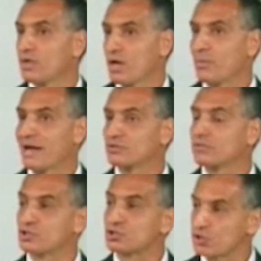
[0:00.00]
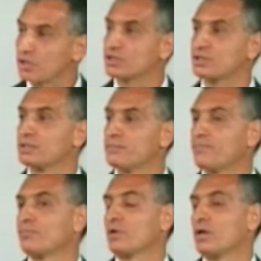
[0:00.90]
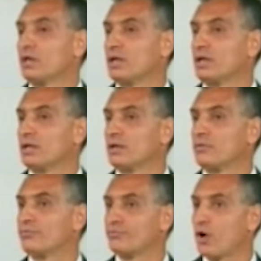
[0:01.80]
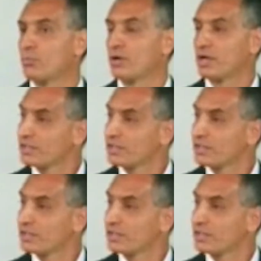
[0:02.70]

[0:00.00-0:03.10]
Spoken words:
amount of destruction from